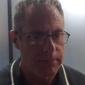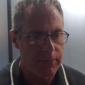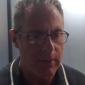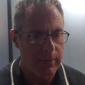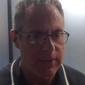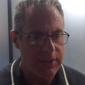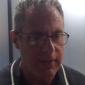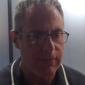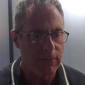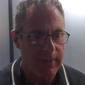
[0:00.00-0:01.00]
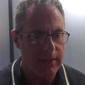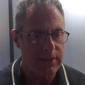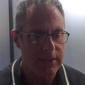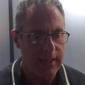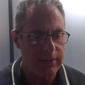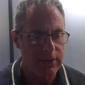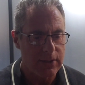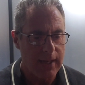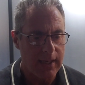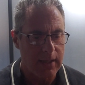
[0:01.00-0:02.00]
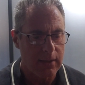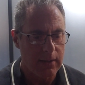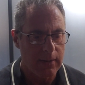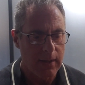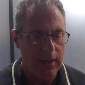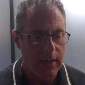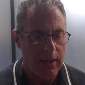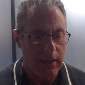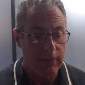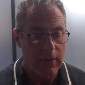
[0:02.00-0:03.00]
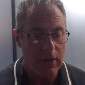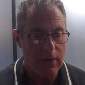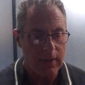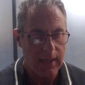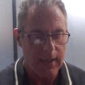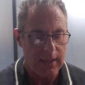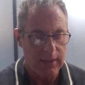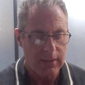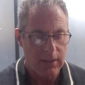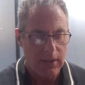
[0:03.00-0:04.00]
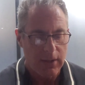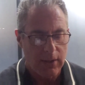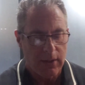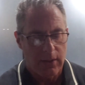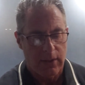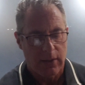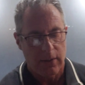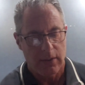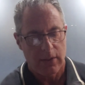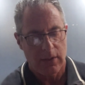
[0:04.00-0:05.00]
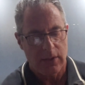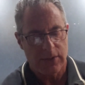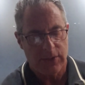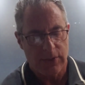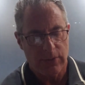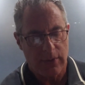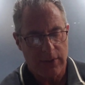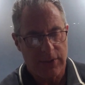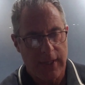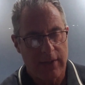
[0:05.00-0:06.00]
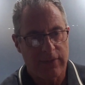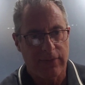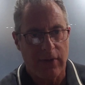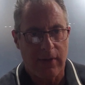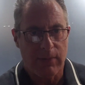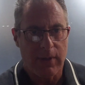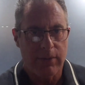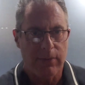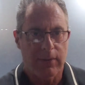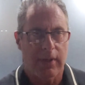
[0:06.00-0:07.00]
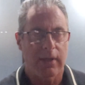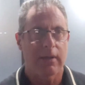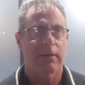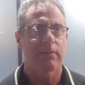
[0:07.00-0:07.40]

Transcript: probably several months down the track, even longer, you're still not satisfied with the